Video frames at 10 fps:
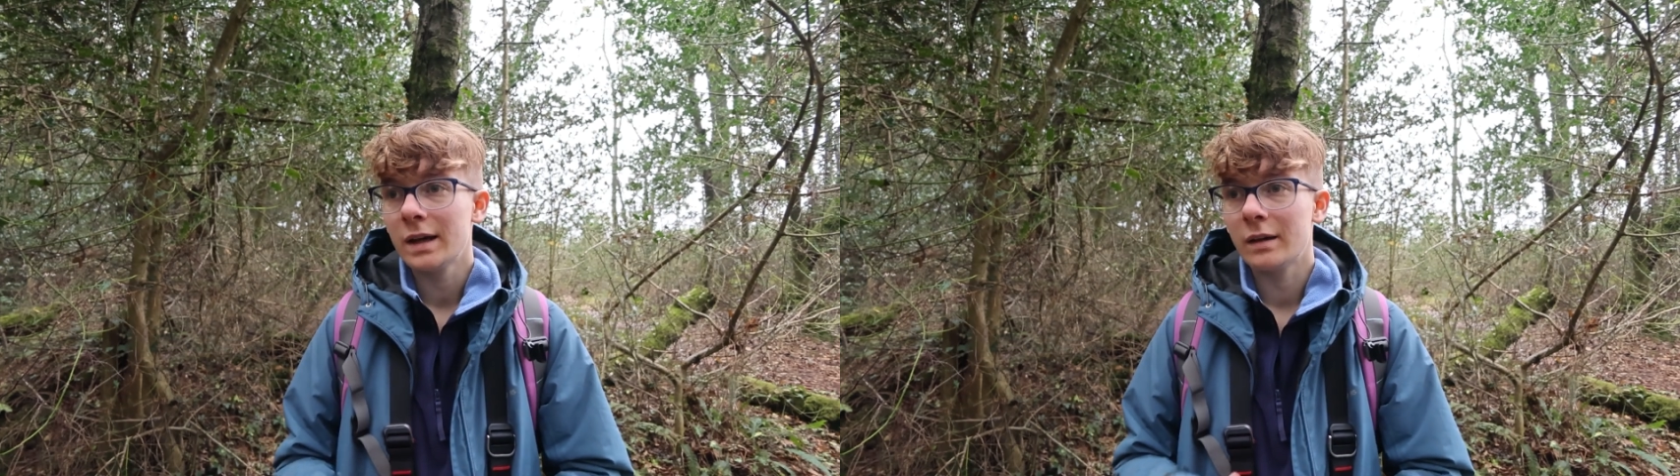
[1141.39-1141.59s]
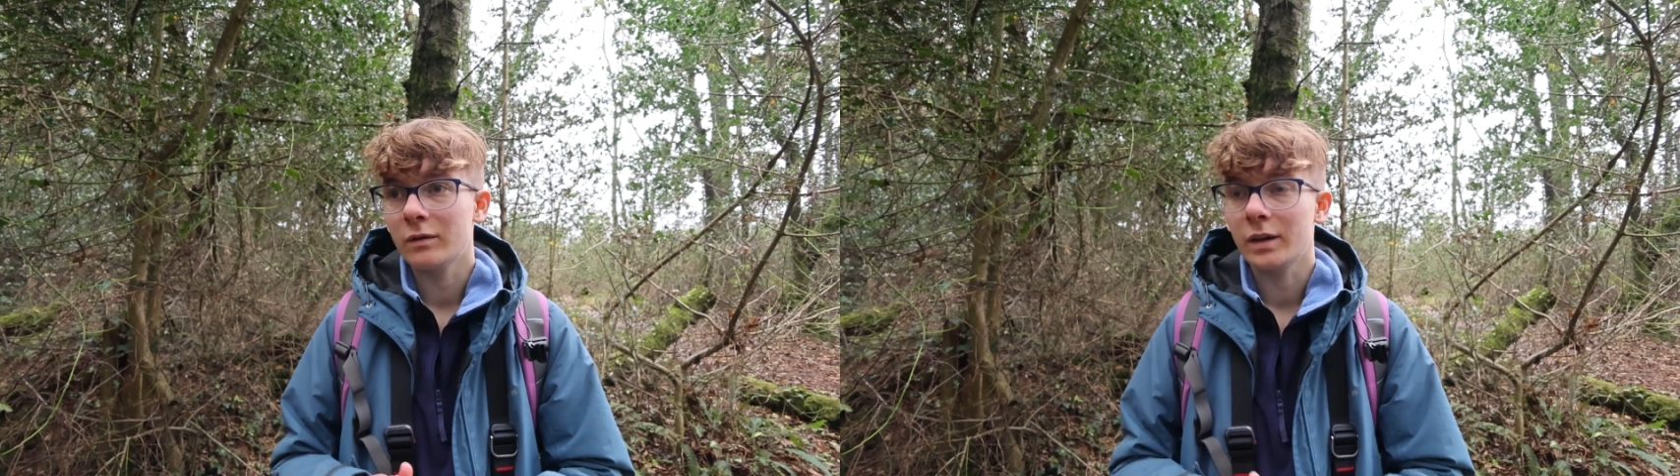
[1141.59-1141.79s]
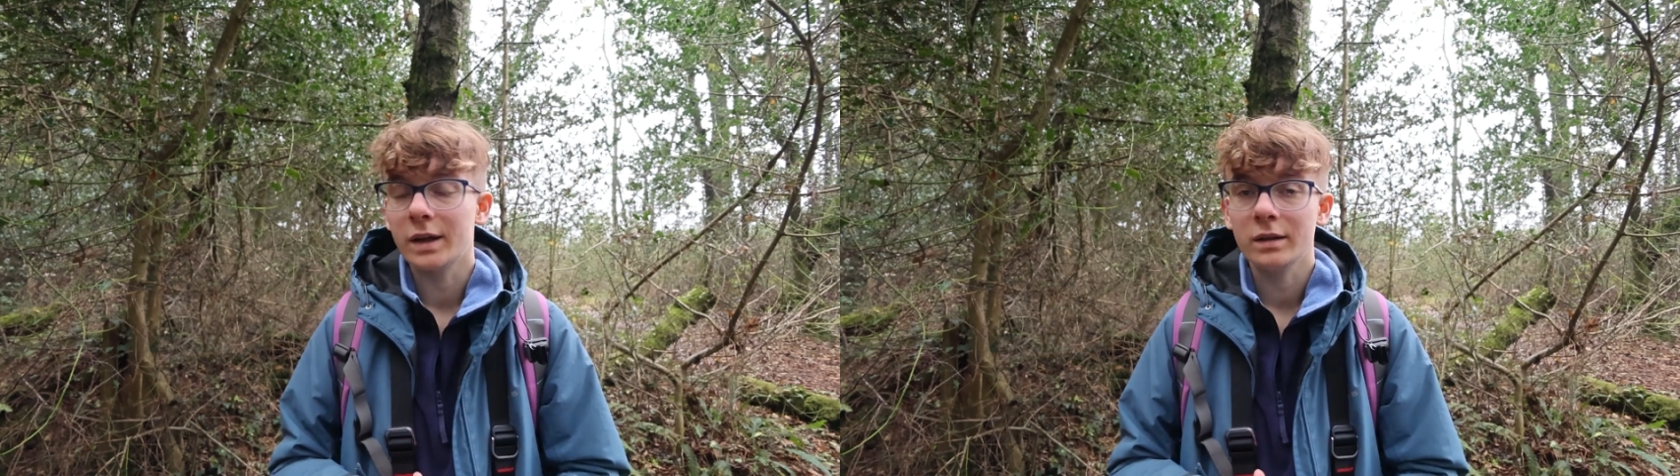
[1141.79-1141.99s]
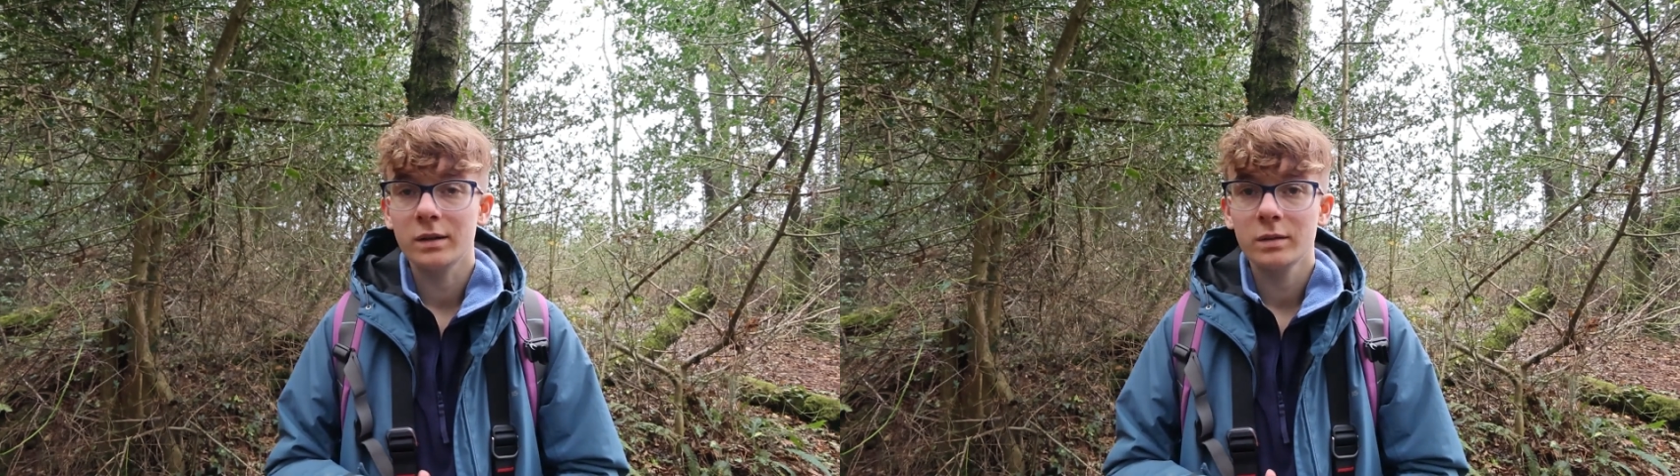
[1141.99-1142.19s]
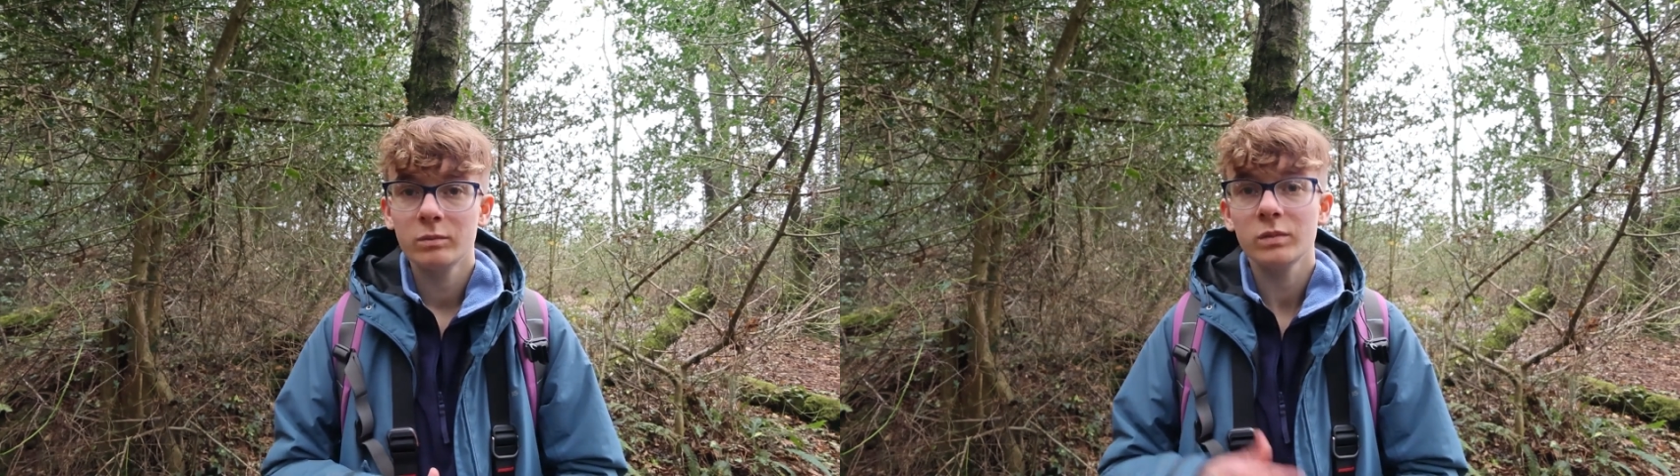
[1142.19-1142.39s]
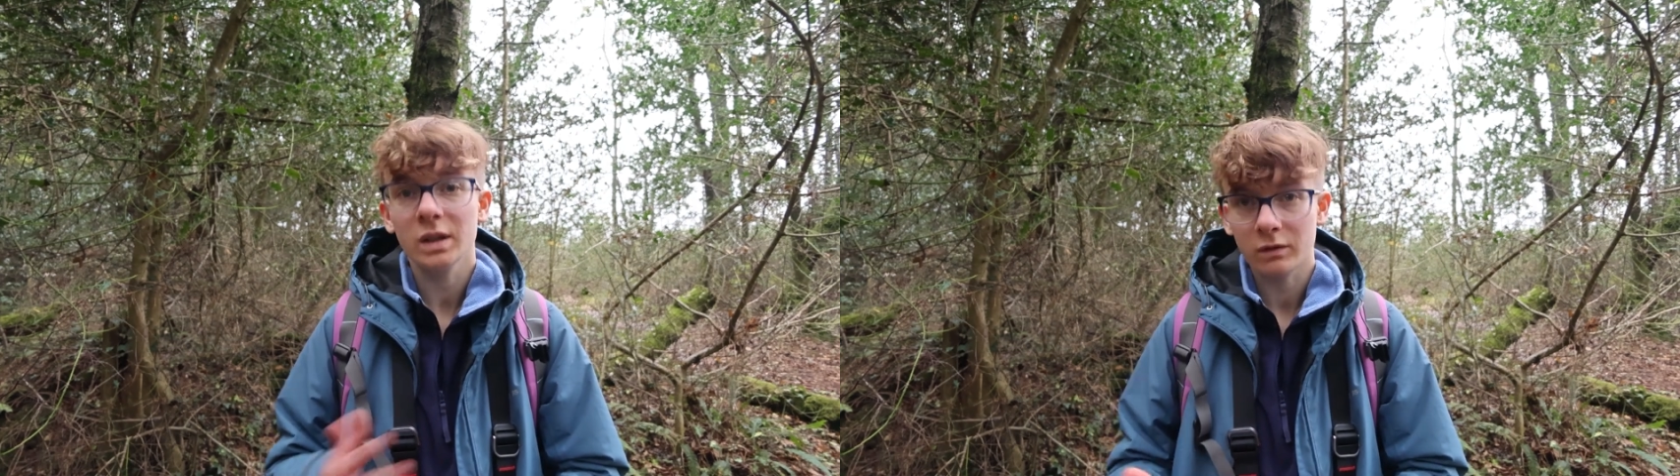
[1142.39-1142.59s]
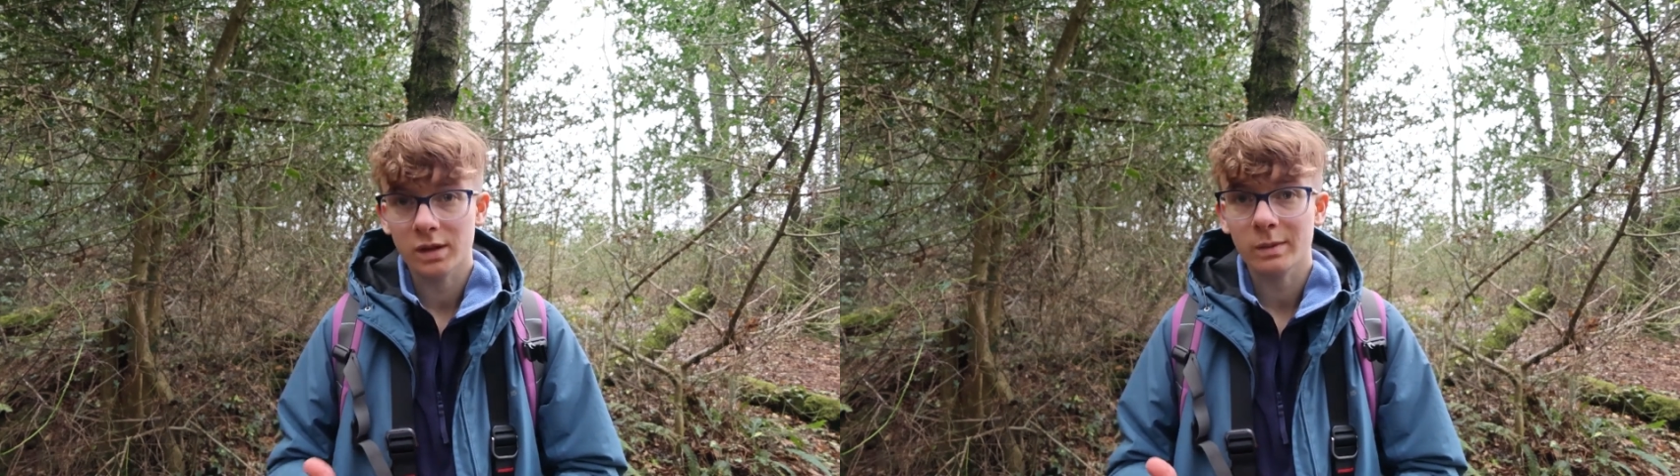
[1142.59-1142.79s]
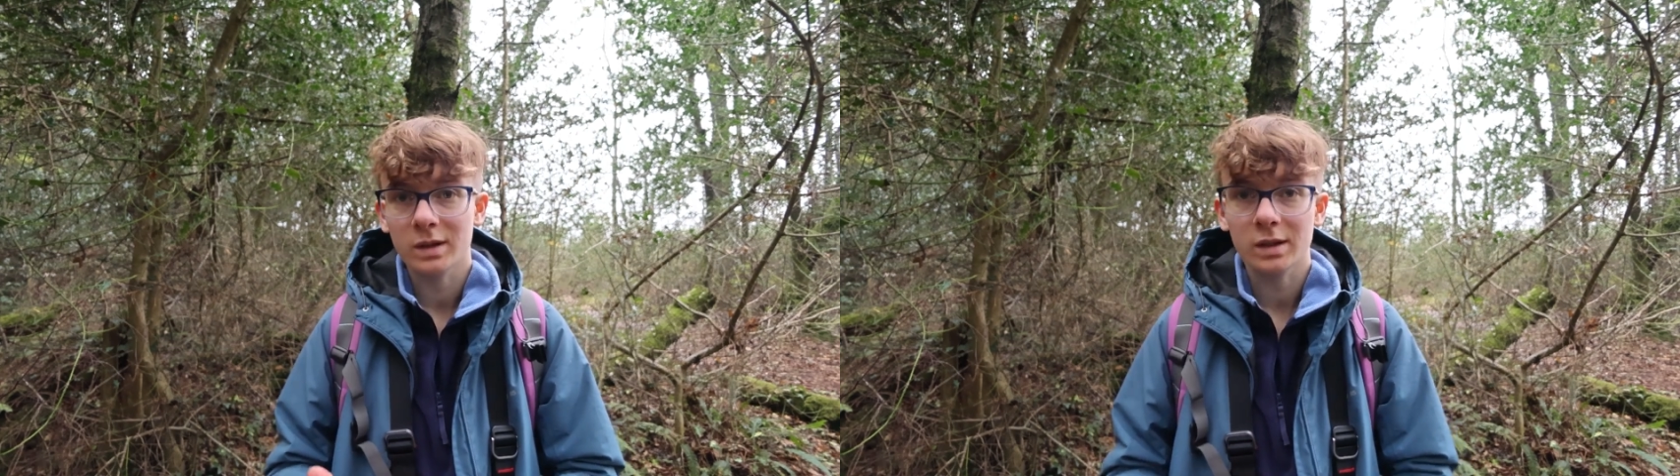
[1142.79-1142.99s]
and find different
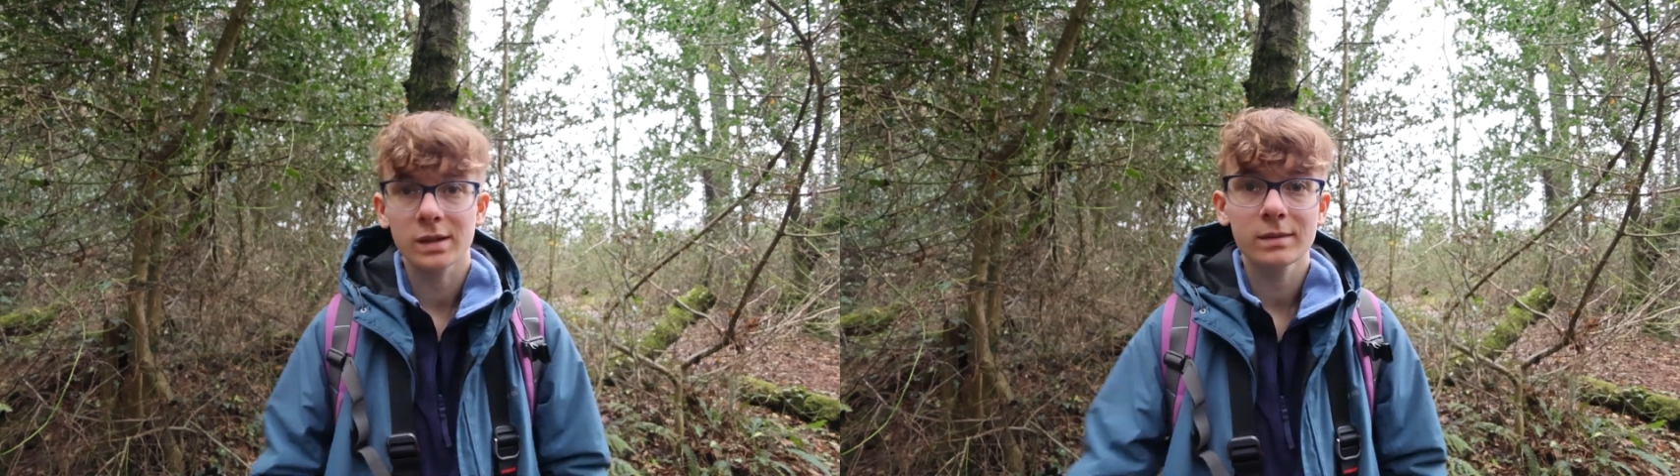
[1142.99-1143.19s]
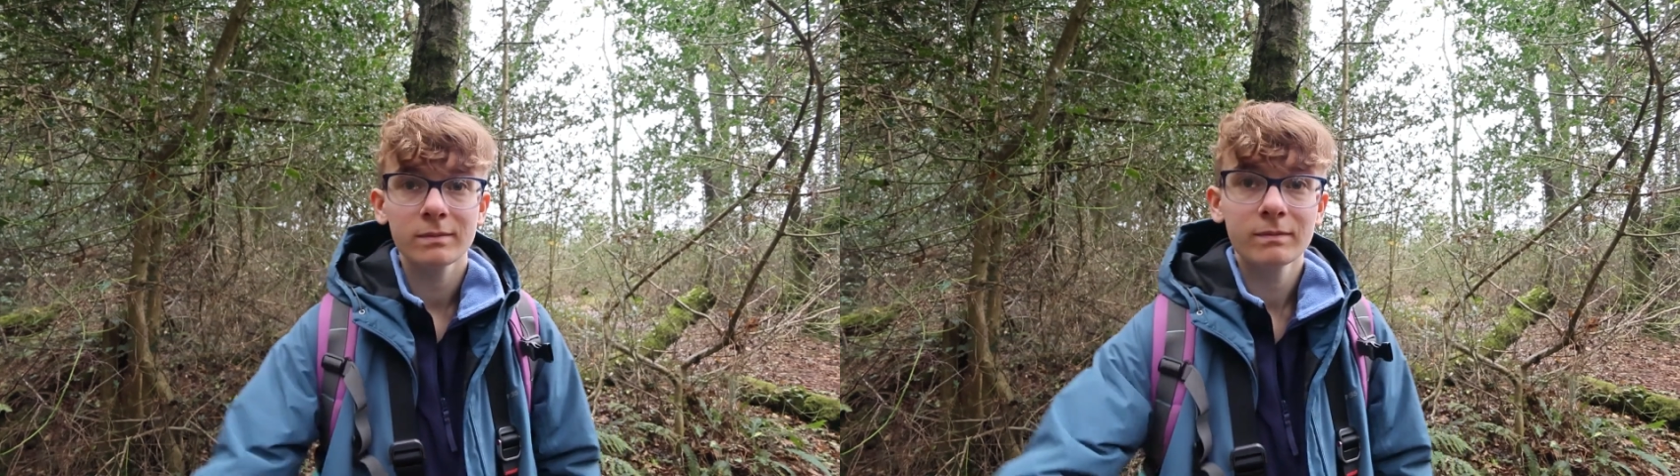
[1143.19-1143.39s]
species.